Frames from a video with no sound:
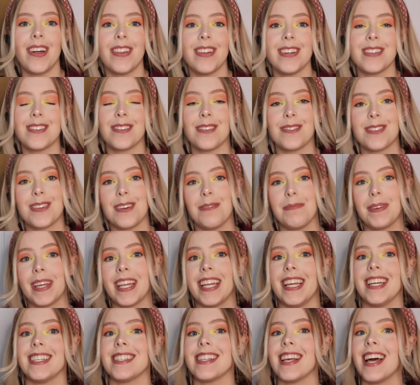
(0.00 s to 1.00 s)
other social
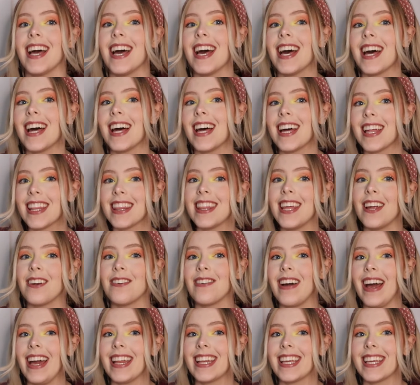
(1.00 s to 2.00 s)
medias, they're
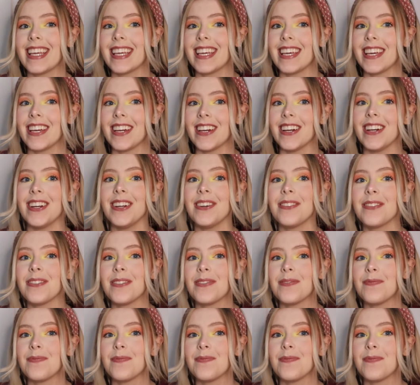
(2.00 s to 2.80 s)
right here.